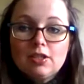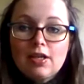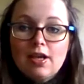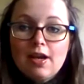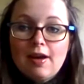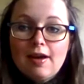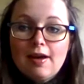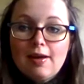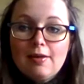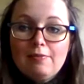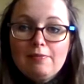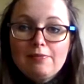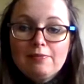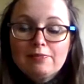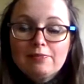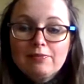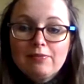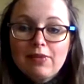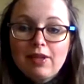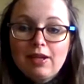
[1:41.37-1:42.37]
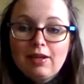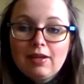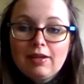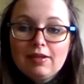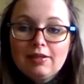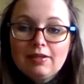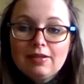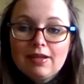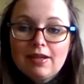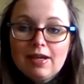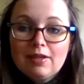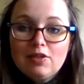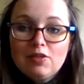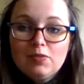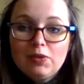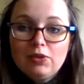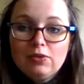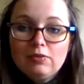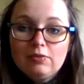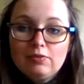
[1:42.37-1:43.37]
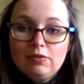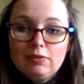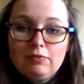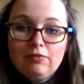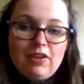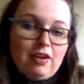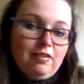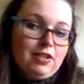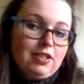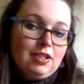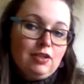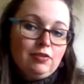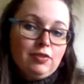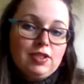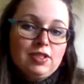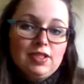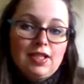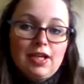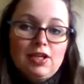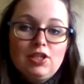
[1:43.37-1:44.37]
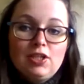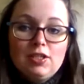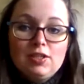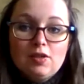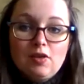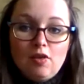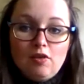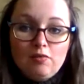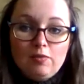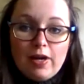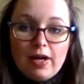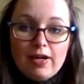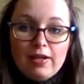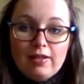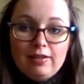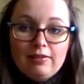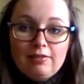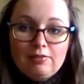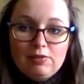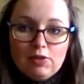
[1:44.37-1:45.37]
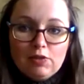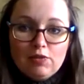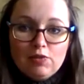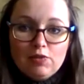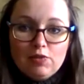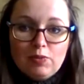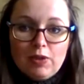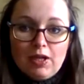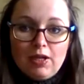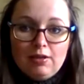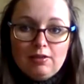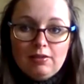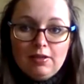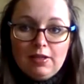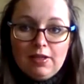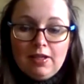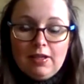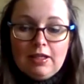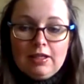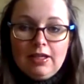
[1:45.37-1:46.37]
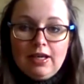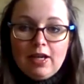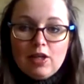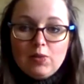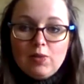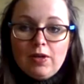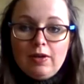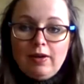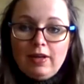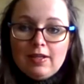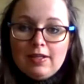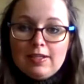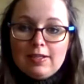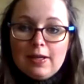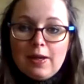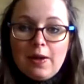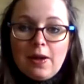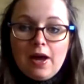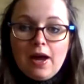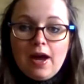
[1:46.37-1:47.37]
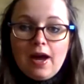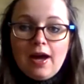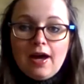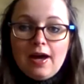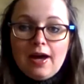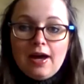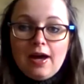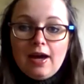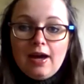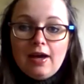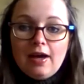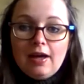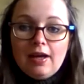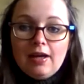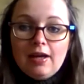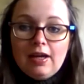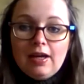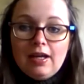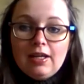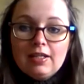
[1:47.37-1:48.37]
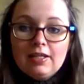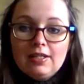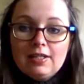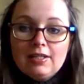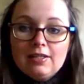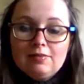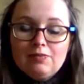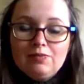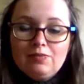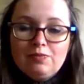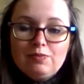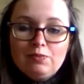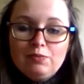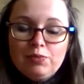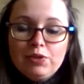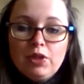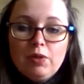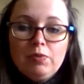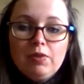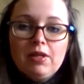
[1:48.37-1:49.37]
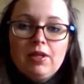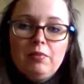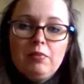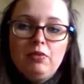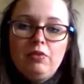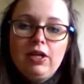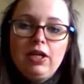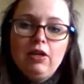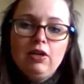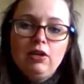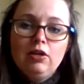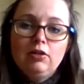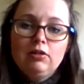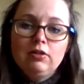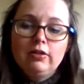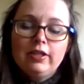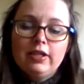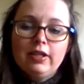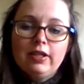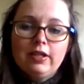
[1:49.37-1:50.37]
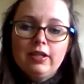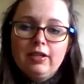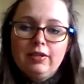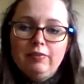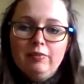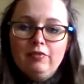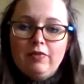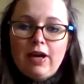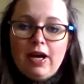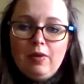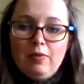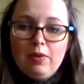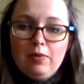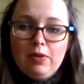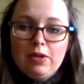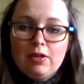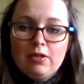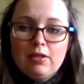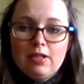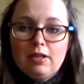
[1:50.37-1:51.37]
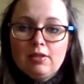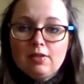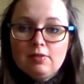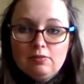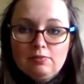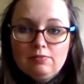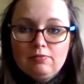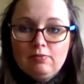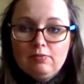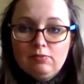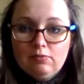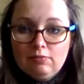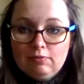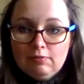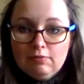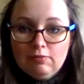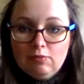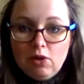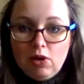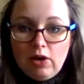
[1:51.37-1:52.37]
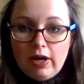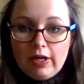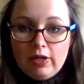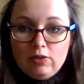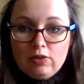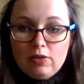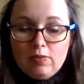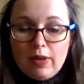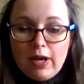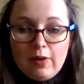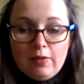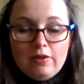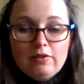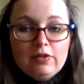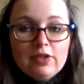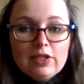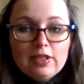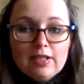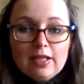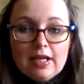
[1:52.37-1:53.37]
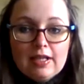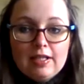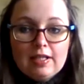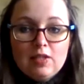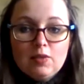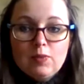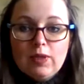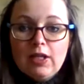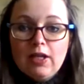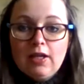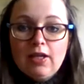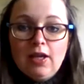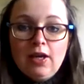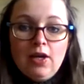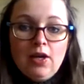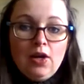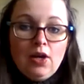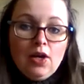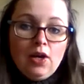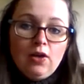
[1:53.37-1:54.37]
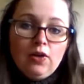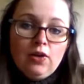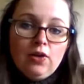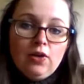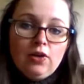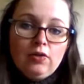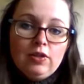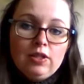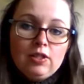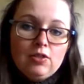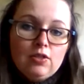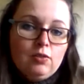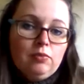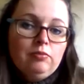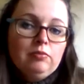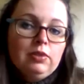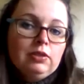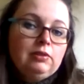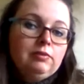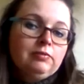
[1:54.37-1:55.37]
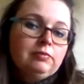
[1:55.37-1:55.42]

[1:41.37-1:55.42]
hand spun from various different stages of my sort of spinning experience. It's predominantly merino fibre, because that's what I used to buy when I first started spinning, although there is some